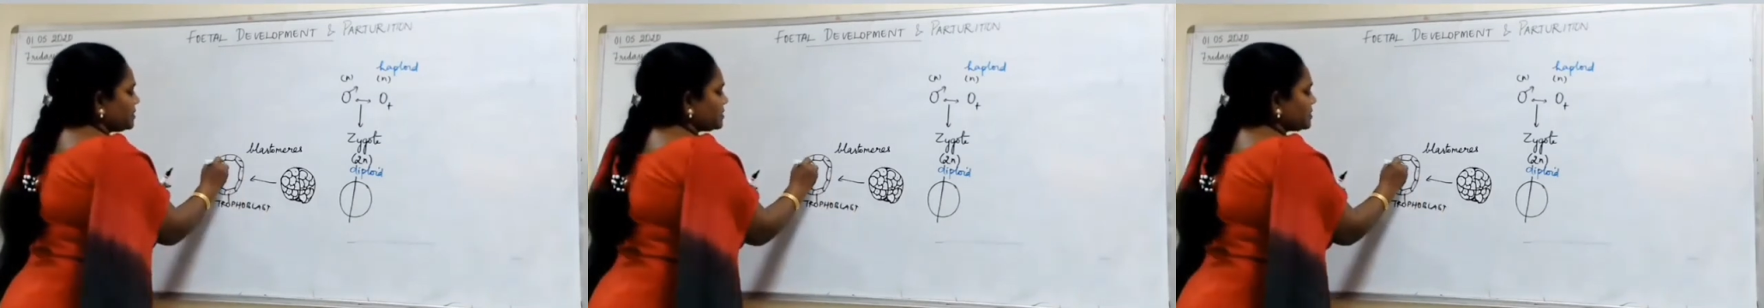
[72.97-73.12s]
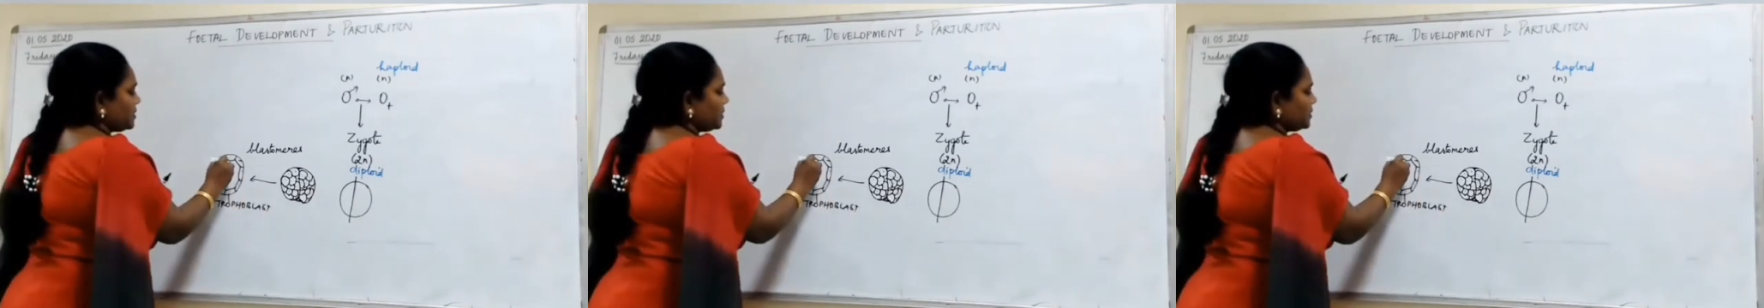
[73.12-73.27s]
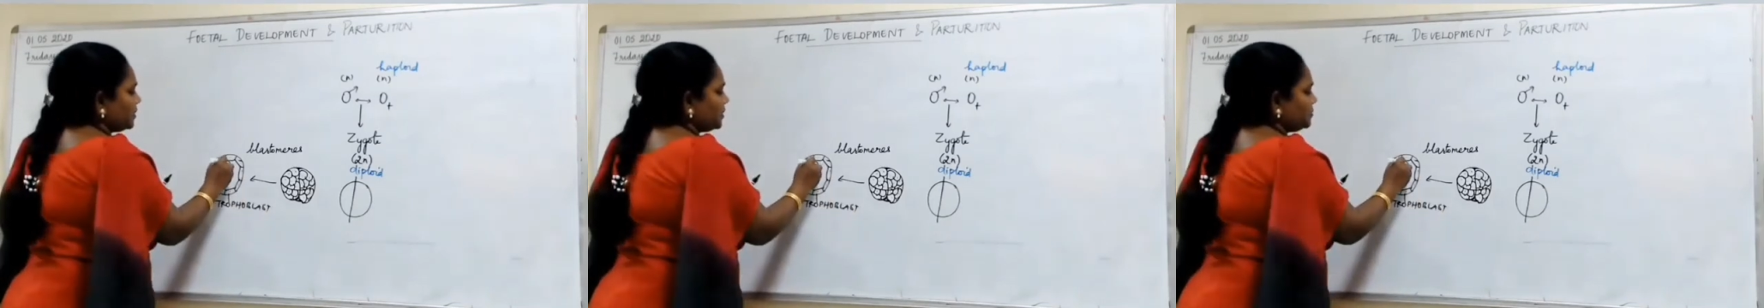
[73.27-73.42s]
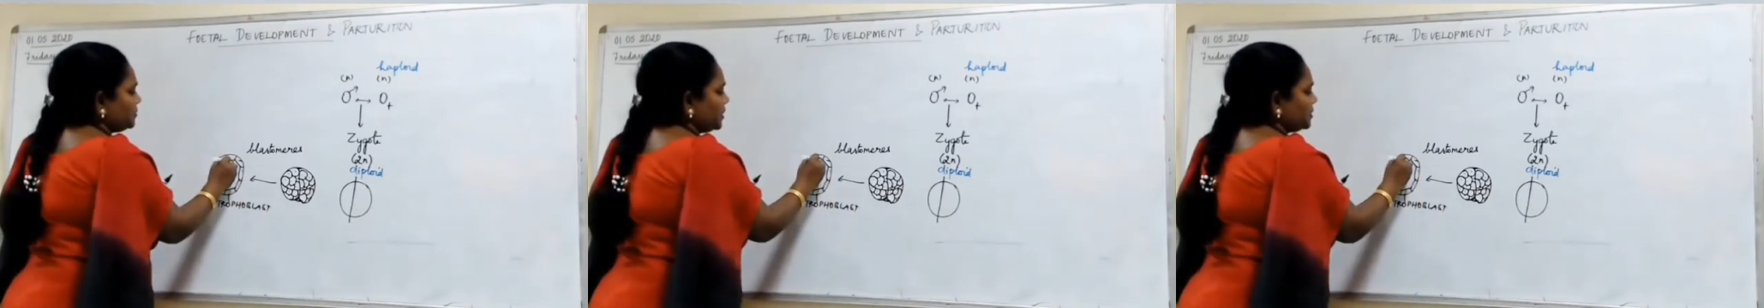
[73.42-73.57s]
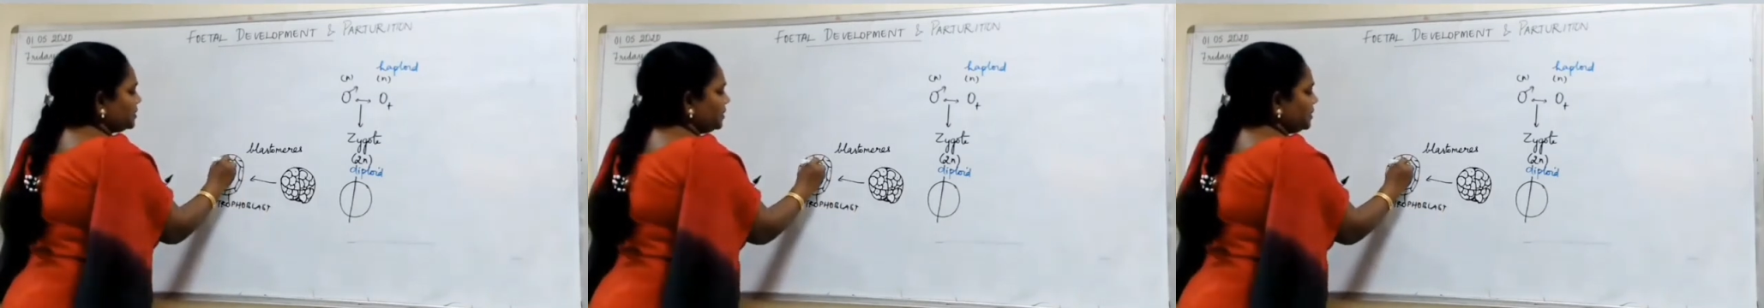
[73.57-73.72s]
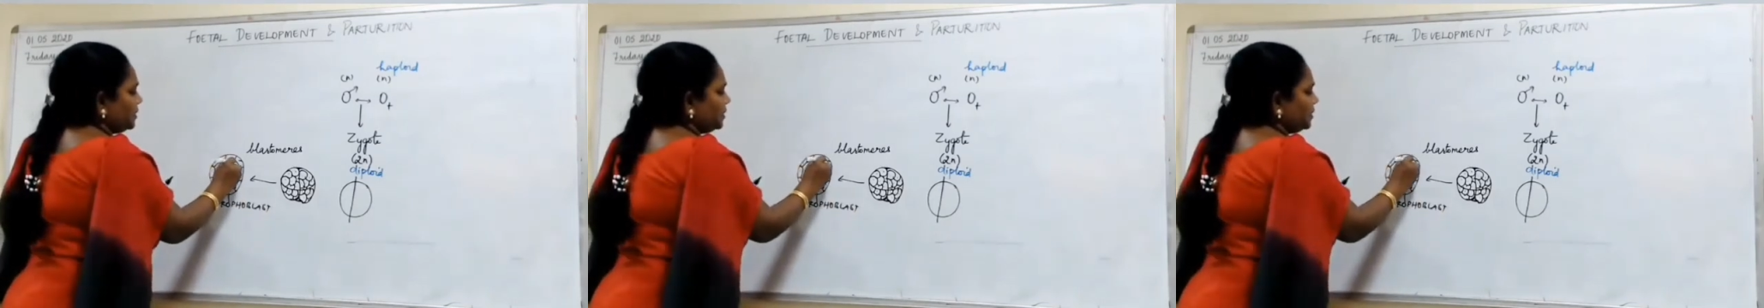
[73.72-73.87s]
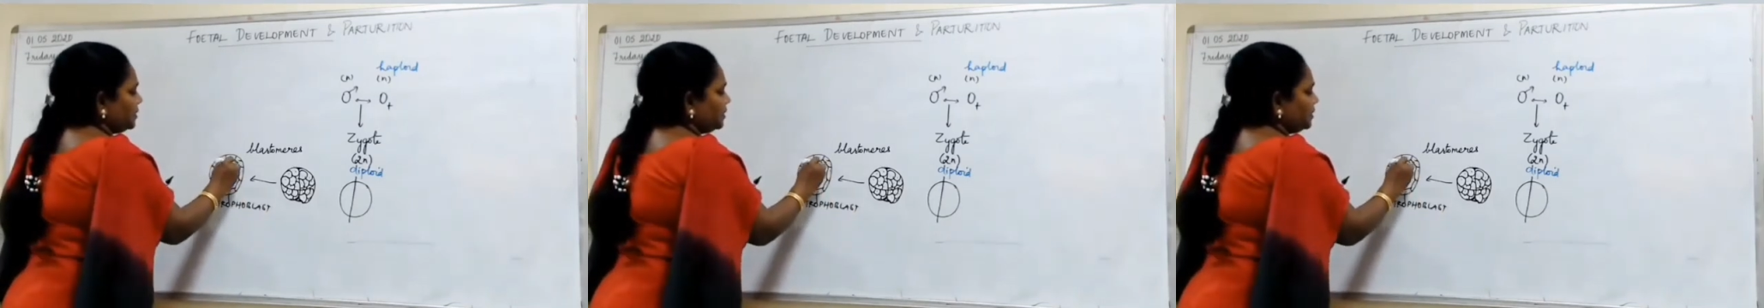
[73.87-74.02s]
nothing but the
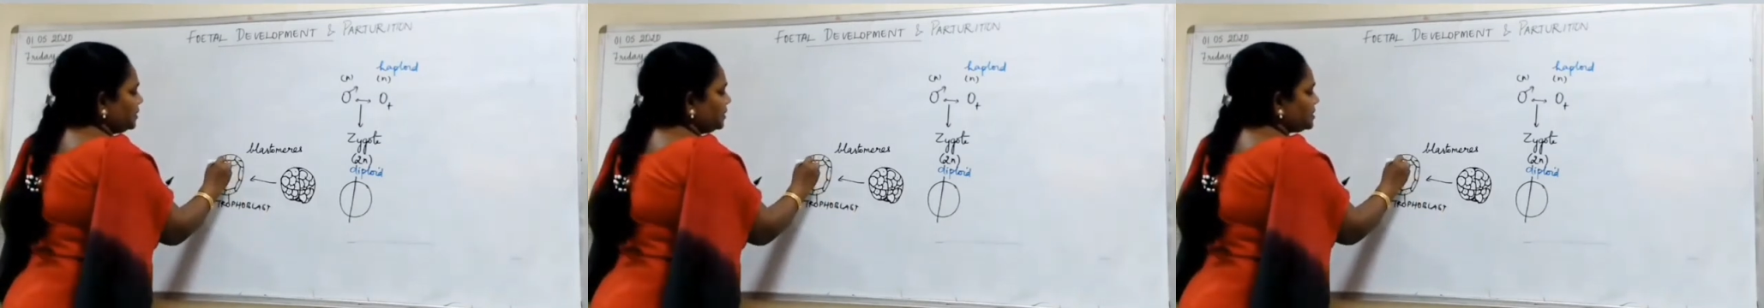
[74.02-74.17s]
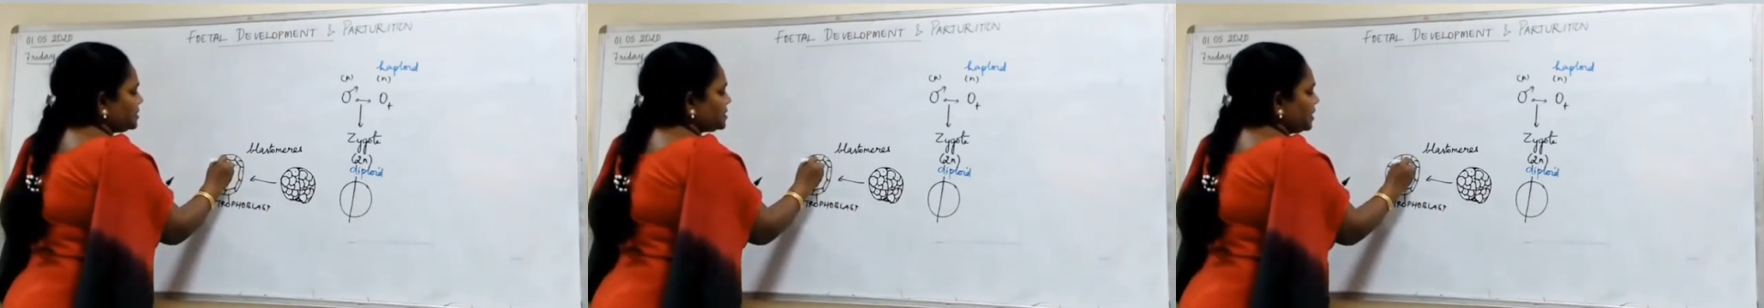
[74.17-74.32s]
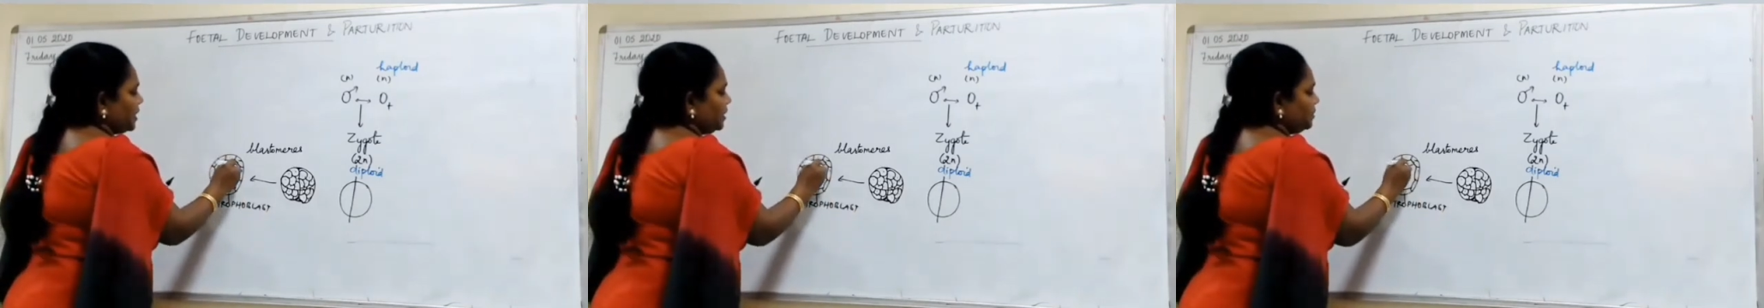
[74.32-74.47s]
inner cell